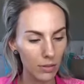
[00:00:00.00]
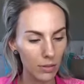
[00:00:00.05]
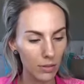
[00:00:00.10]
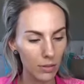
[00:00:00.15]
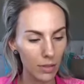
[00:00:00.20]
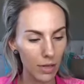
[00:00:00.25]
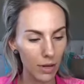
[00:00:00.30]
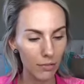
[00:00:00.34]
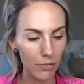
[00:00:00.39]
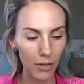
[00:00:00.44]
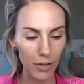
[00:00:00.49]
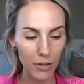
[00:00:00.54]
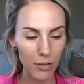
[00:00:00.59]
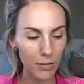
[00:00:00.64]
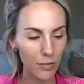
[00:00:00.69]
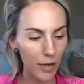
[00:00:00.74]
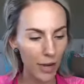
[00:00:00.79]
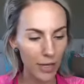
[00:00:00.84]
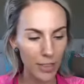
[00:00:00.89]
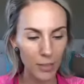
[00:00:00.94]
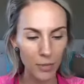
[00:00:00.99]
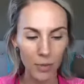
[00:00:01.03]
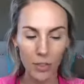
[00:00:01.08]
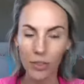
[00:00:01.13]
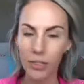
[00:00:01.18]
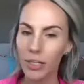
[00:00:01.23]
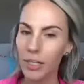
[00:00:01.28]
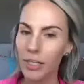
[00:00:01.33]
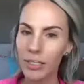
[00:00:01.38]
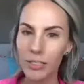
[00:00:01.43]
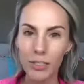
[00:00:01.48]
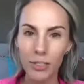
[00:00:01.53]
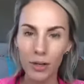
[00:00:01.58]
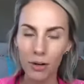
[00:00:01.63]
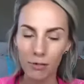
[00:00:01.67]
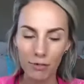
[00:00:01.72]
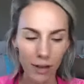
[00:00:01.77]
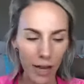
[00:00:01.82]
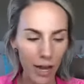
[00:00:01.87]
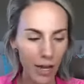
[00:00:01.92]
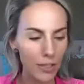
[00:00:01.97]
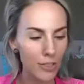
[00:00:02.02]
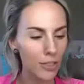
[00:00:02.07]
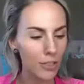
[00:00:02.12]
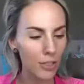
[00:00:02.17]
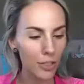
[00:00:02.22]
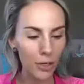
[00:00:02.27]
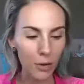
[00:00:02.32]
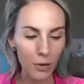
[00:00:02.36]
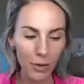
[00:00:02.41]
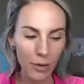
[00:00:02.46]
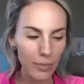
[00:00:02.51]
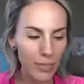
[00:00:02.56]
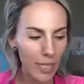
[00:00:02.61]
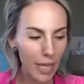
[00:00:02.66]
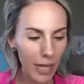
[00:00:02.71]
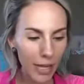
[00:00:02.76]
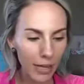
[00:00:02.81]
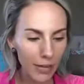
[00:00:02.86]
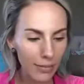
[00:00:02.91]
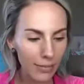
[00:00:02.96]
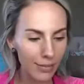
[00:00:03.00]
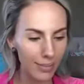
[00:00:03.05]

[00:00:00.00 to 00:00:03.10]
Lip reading: Never goes fast when you need it to go fast. You know what I'm saying?